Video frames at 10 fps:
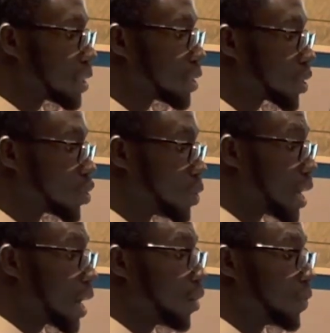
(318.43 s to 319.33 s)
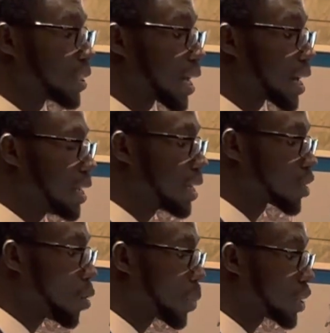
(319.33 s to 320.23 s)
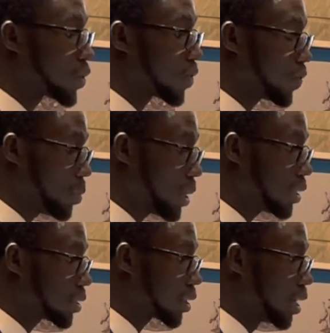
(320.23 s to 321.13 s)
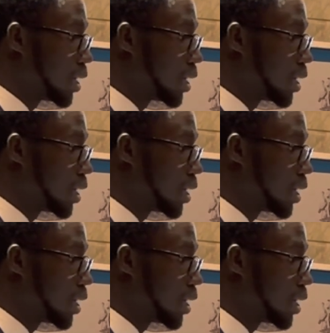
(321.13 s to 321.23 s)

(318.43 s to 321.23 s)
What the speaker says: risk to die of SID as compared to the females.